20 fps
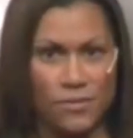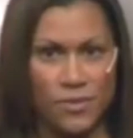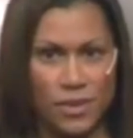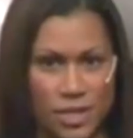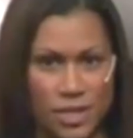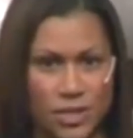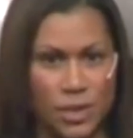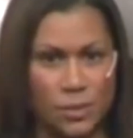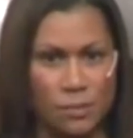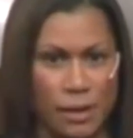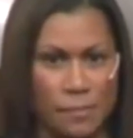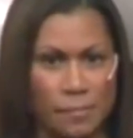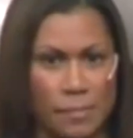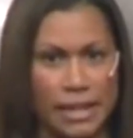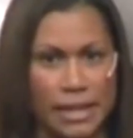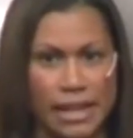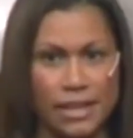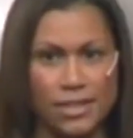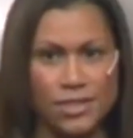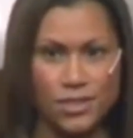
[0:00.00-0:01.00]
I'm finishing my
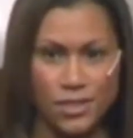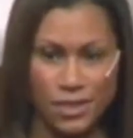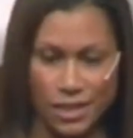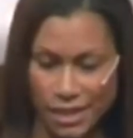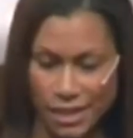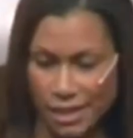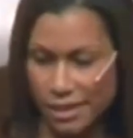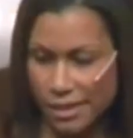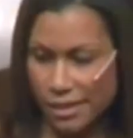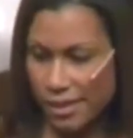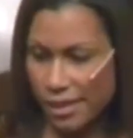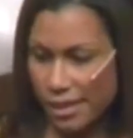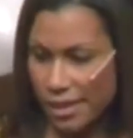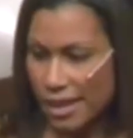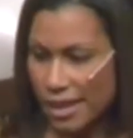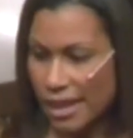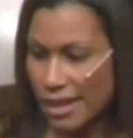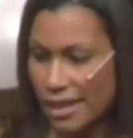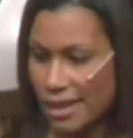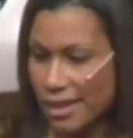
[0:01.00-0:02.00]
PhD
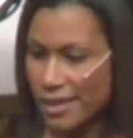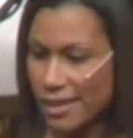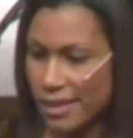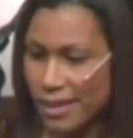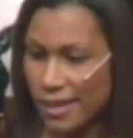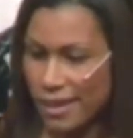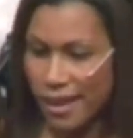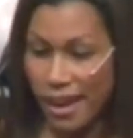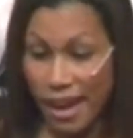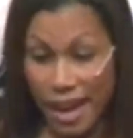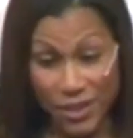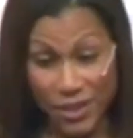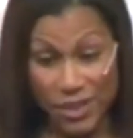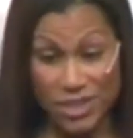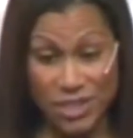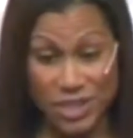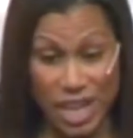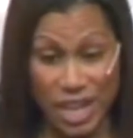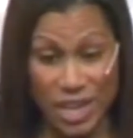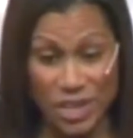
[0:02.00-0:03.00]
in higher
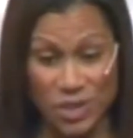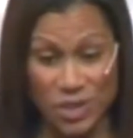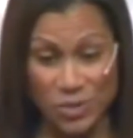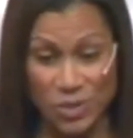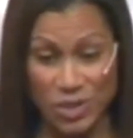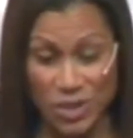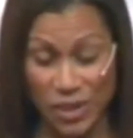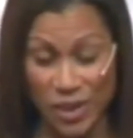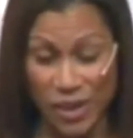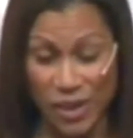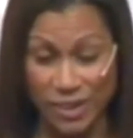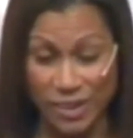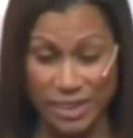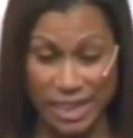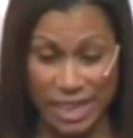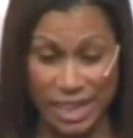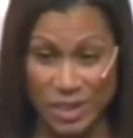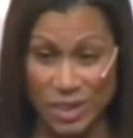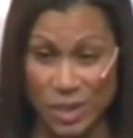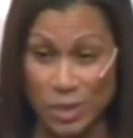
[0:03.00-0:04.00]
education with a
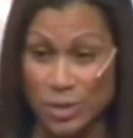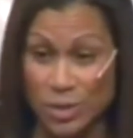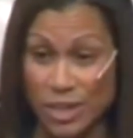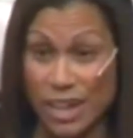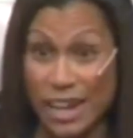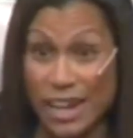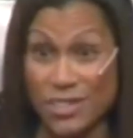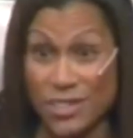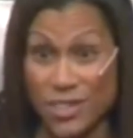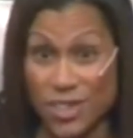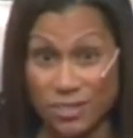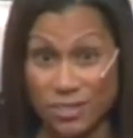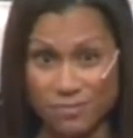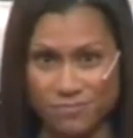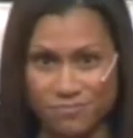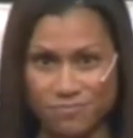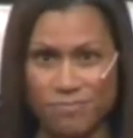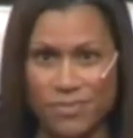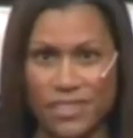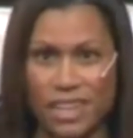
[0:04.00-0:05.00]
cognate in communication.
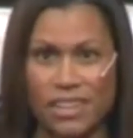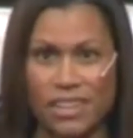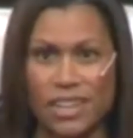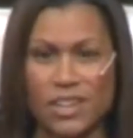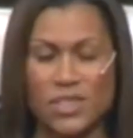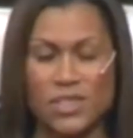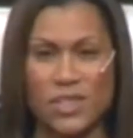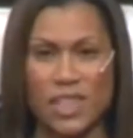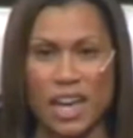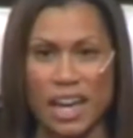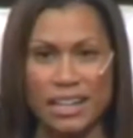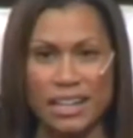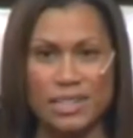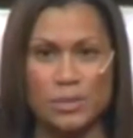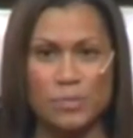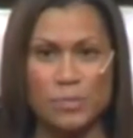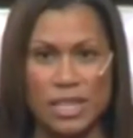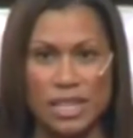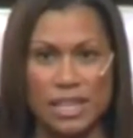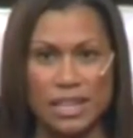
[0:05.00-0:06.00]
So that
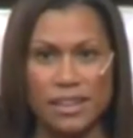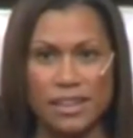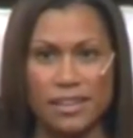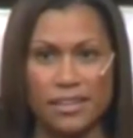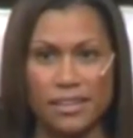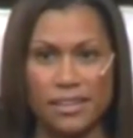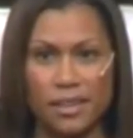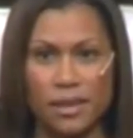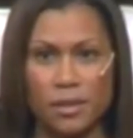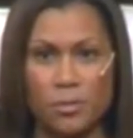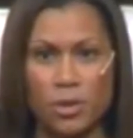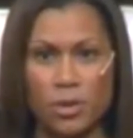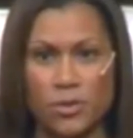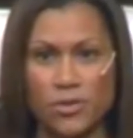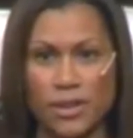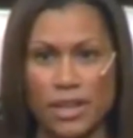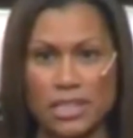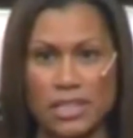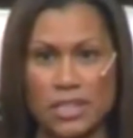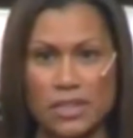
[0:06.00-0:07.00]
is me
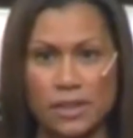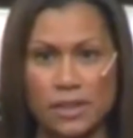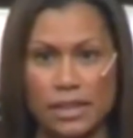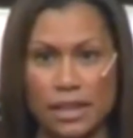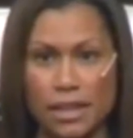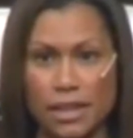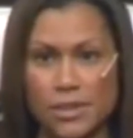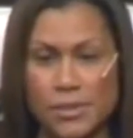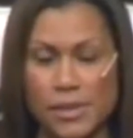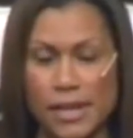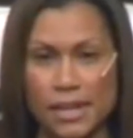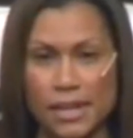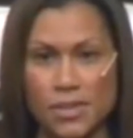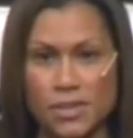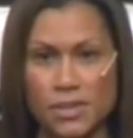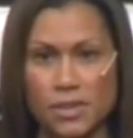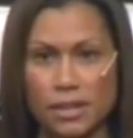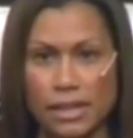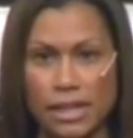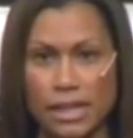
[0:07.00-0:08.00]
professionally,
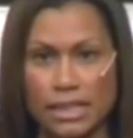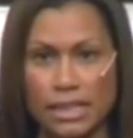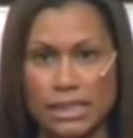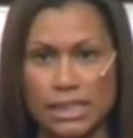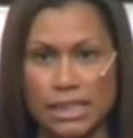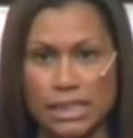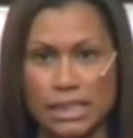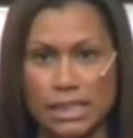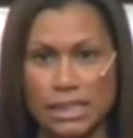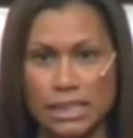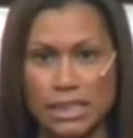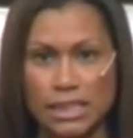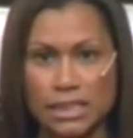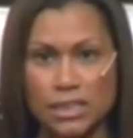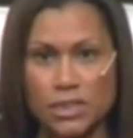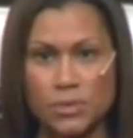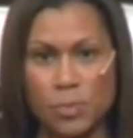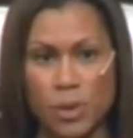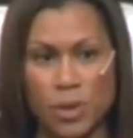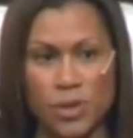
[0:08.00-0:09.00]
educationally,
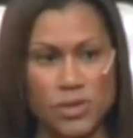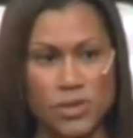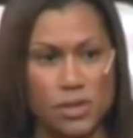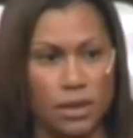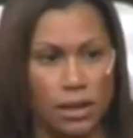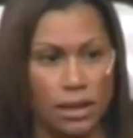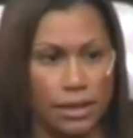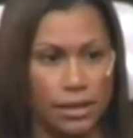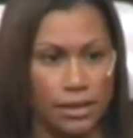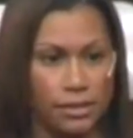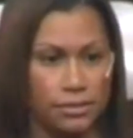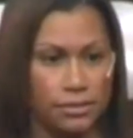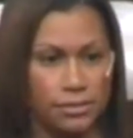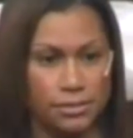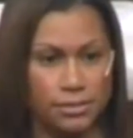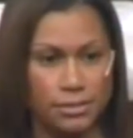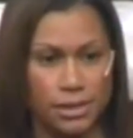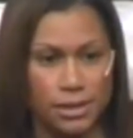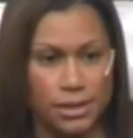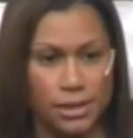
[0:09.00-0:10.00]
personally.
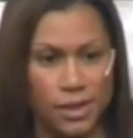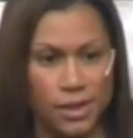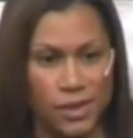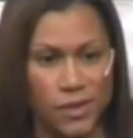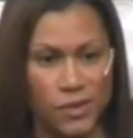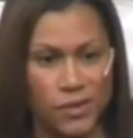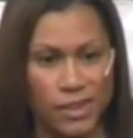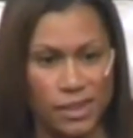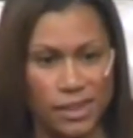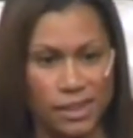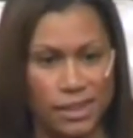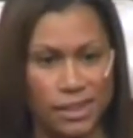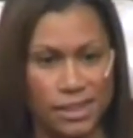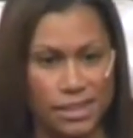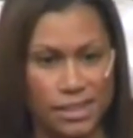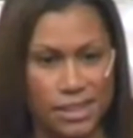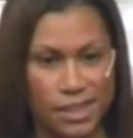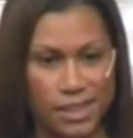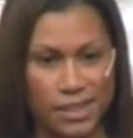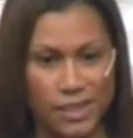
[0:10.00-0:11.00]
What can I
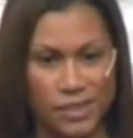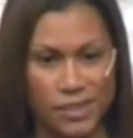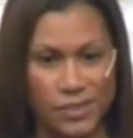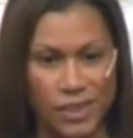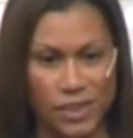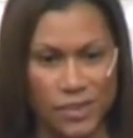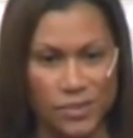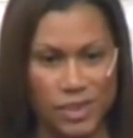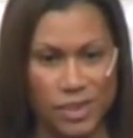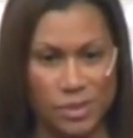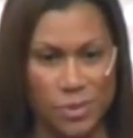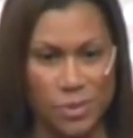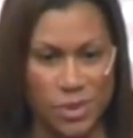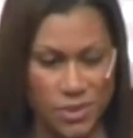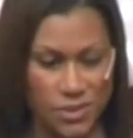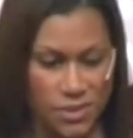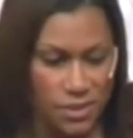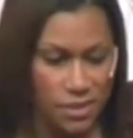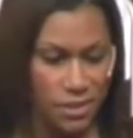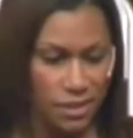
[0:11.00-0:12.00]
tell you about me
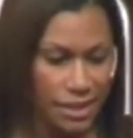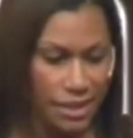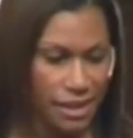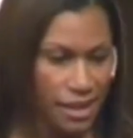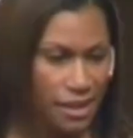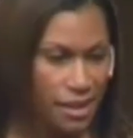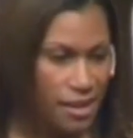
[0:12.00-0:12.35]
personally?